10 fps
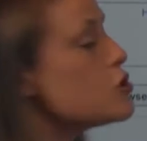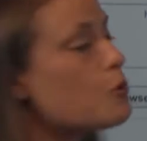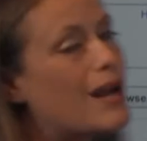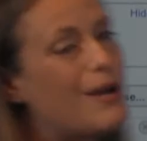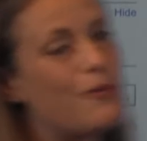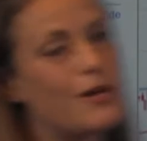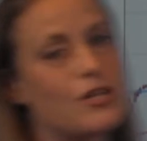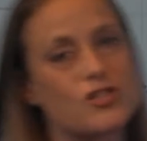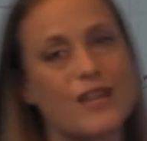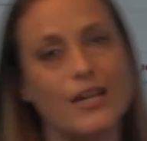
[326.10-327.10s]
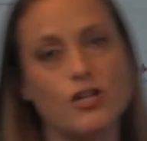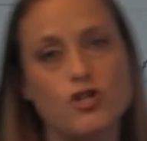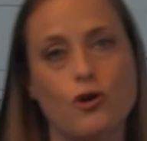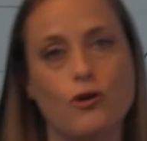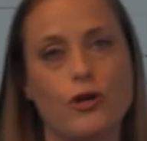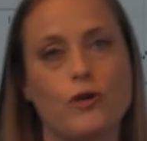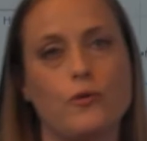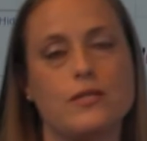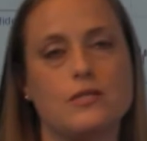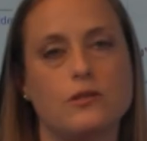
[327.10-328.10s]
what I want to just kind of show you
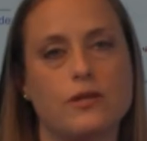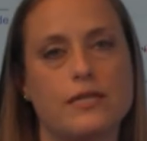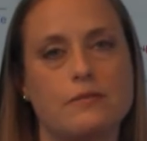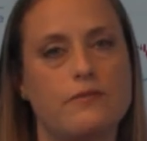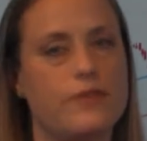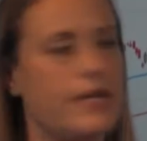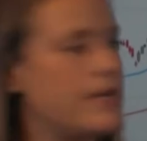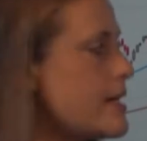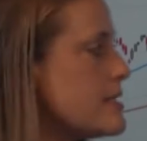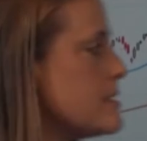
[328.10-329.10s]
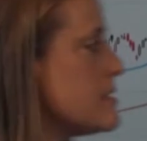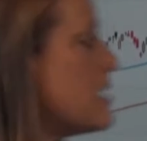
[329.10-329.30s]
is look at some of the indexes,